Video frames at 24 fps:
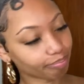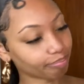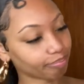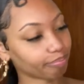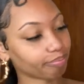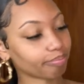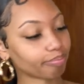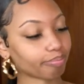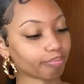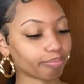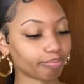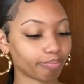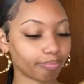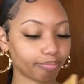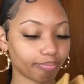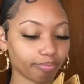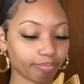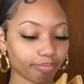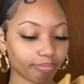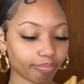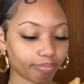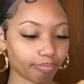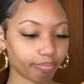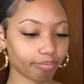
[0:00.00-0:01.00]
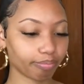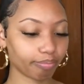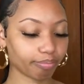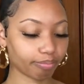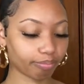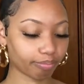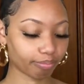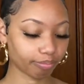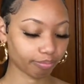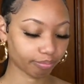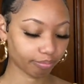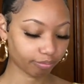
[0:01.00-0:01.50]

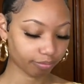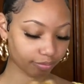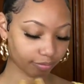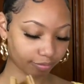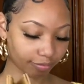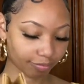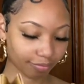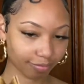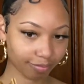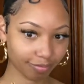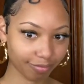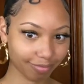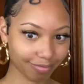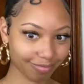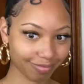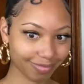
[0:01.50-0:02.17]
No one is speaking in this clip.